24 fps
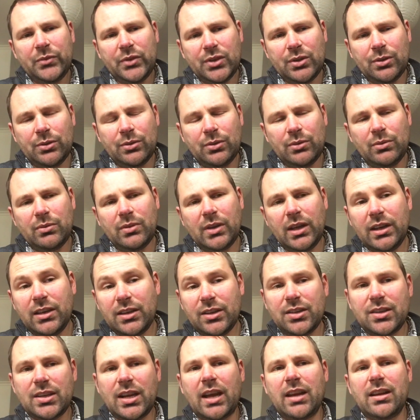to
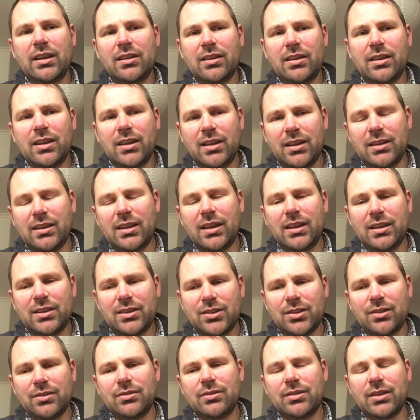
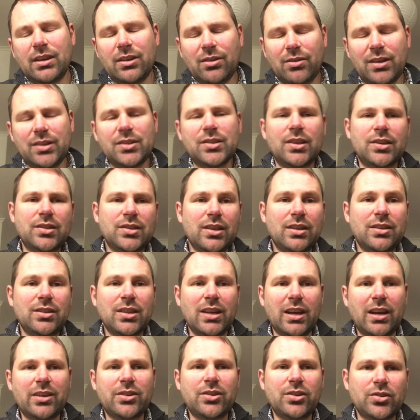increase its
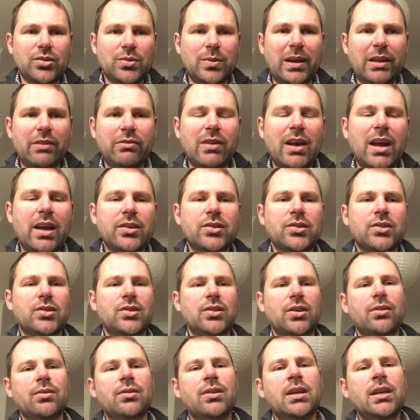intelligence really fast.
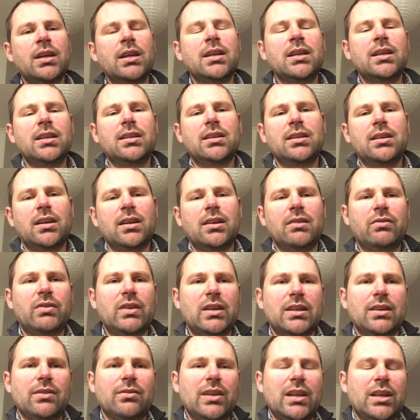So yeah,
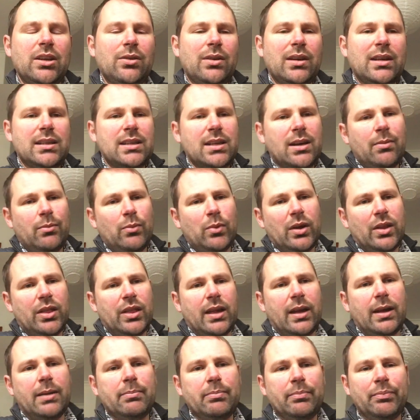effectively you end up
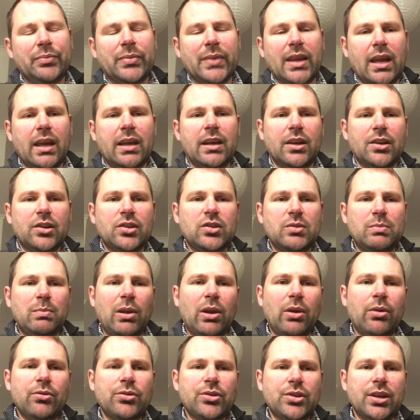with an
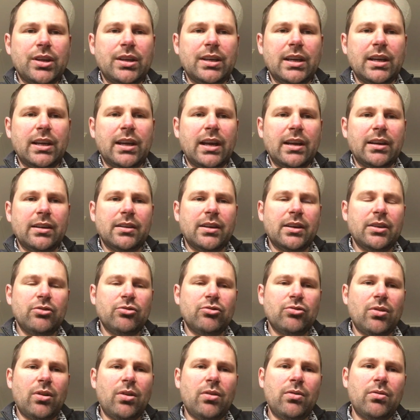explosion, an
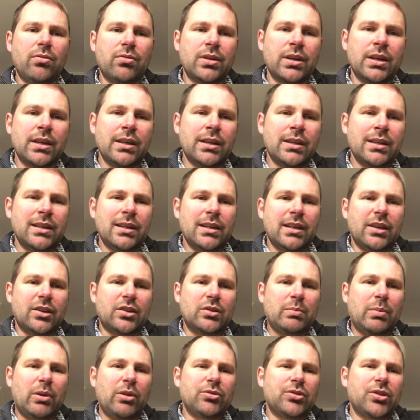uncontrolled
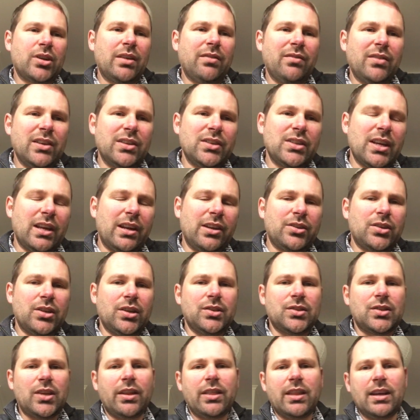explosion of
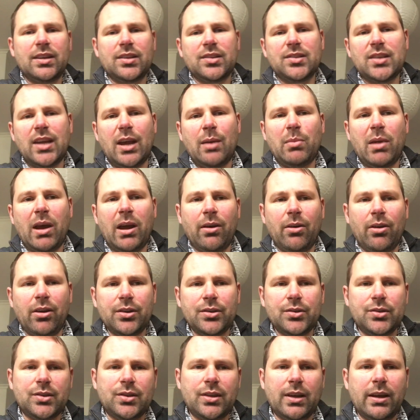intelligence. I think Sam
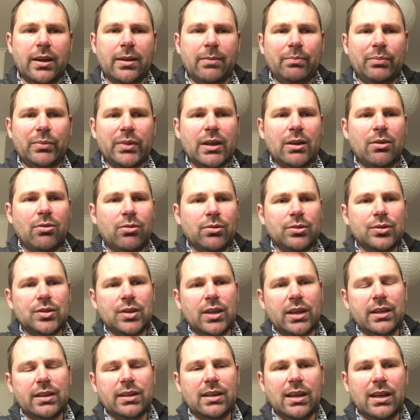Harris calls
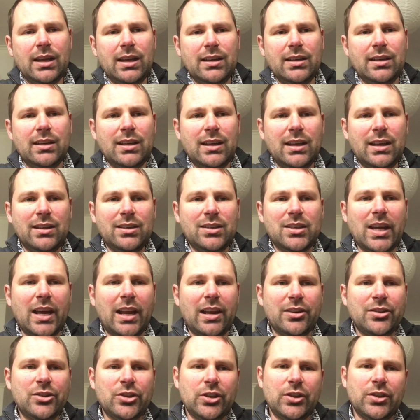it the
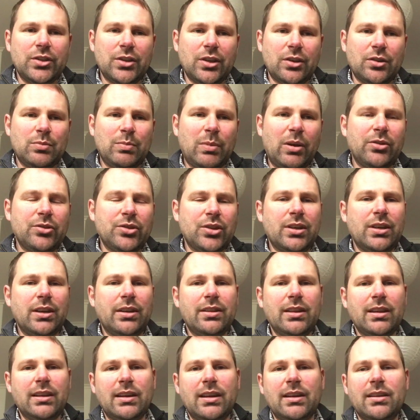intelligence explosion. I
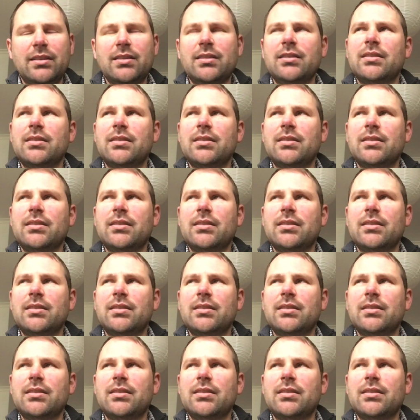think